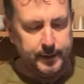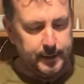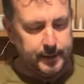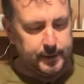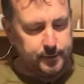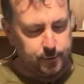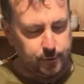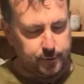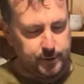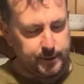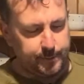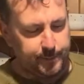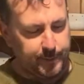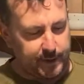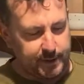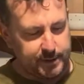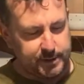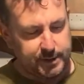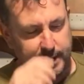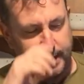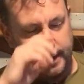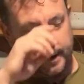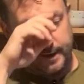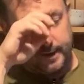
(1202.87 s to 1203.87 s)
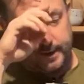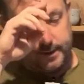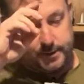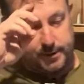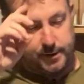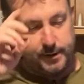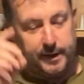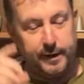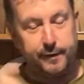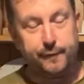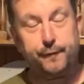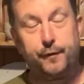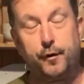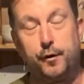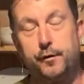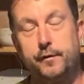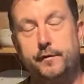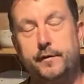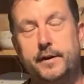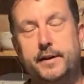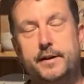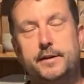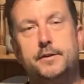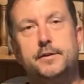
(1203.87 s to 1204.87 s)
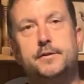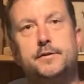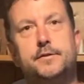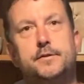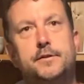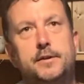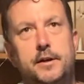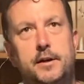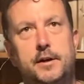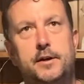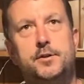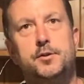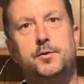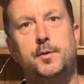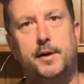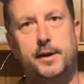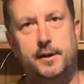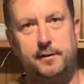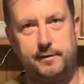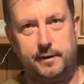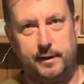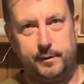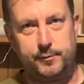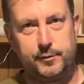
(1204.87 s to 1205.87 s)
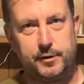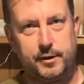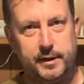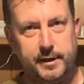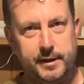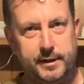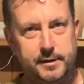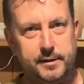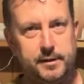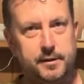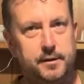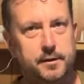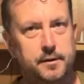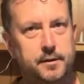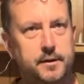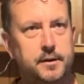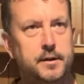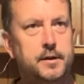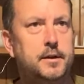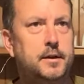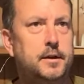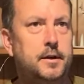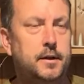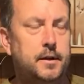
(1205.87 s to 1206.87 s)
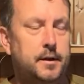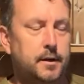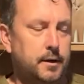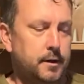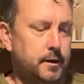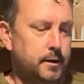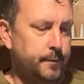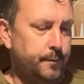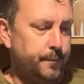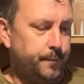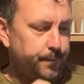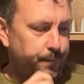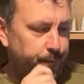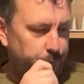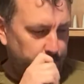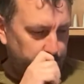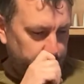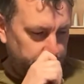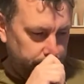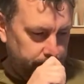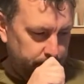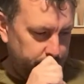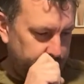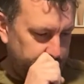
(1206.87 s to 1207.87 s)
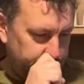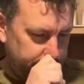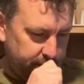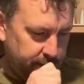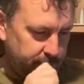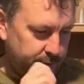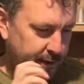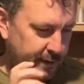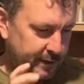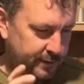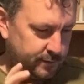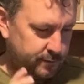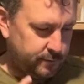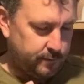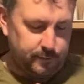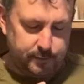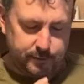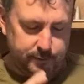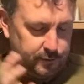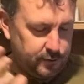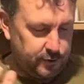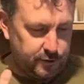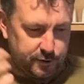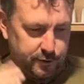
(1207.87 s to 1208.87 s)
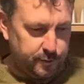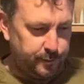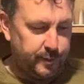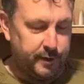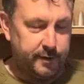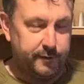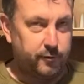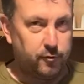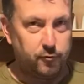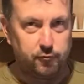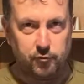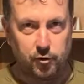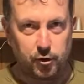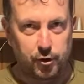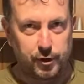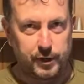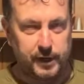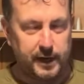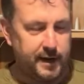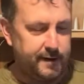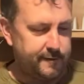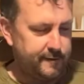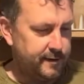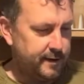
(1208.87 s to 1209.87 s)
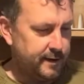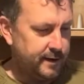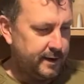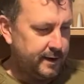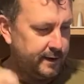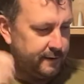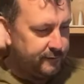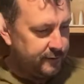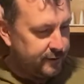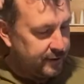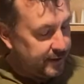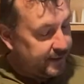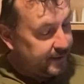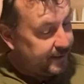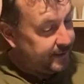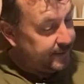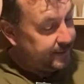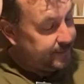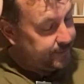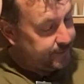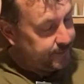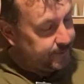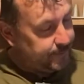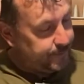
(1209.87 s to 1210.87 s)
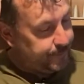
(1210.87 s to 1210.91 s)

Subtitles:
So I did manage to get it in. So yeah, 5 litres, 20 grams a litre. So that's just a bit of a rookie error there.